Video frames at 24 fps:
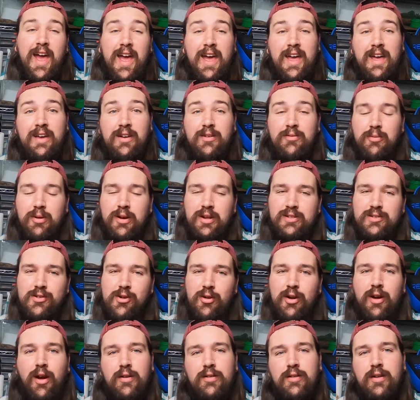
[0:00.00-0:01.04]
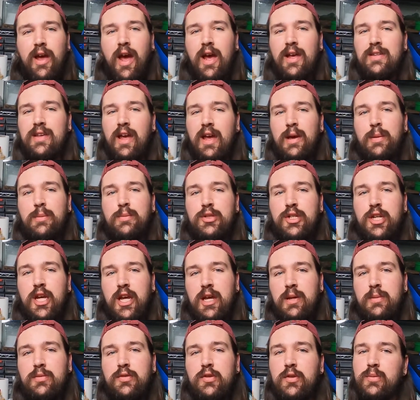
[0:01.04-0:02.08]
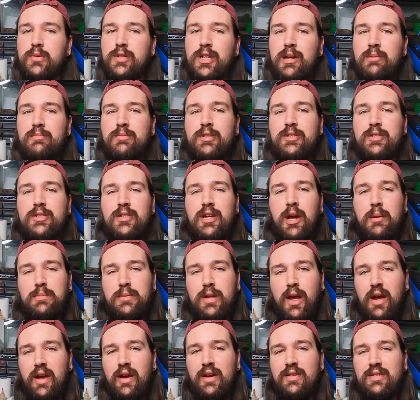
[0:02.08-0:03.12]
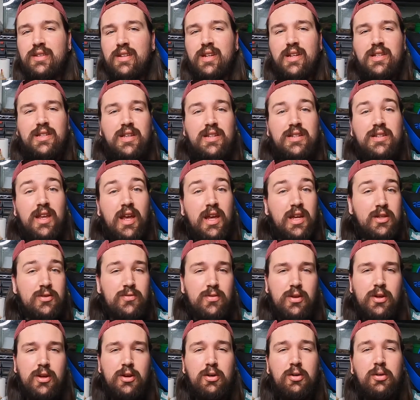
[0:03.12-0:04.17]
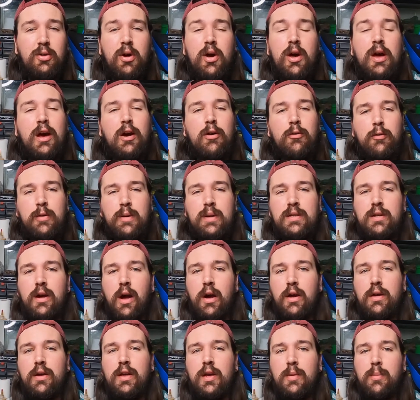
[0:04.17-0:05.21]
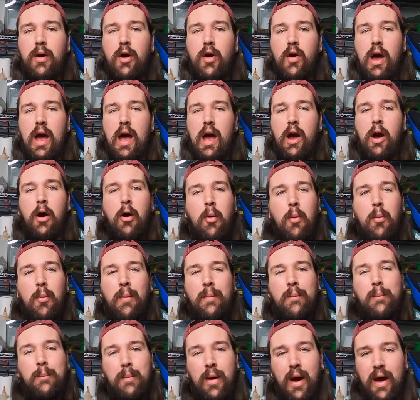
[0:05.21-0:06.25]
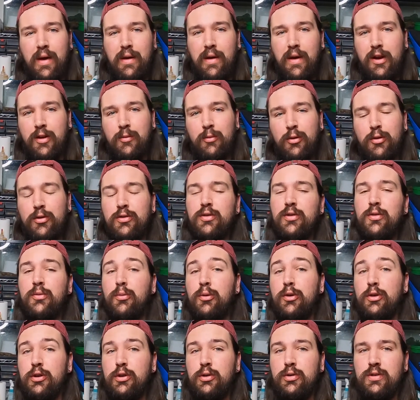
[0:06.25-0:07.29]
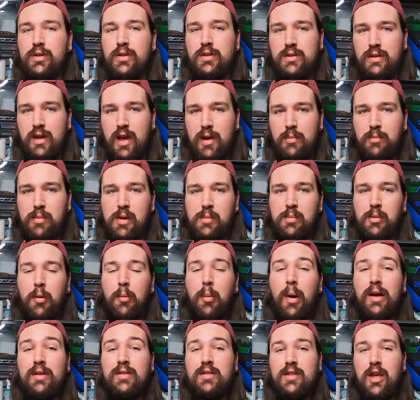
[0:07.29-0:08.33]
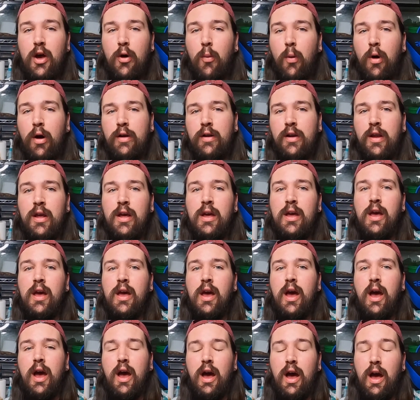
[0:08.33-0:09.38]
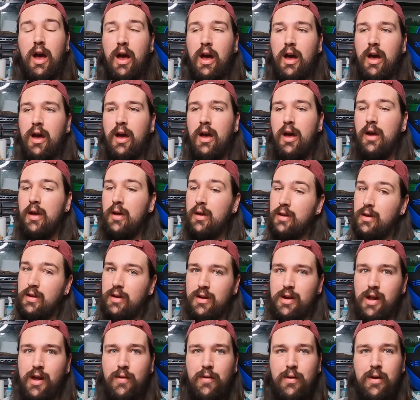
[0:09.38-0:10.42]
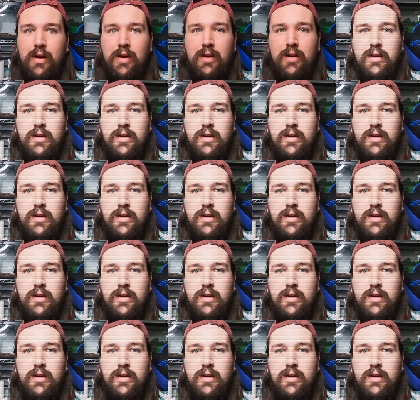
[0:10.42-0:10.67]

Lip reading: Hey, what is going on, you guys? I am James from James' Jeptiles, and in today's video, we're going to be talking about how my animals were used to scam people by someone in LA.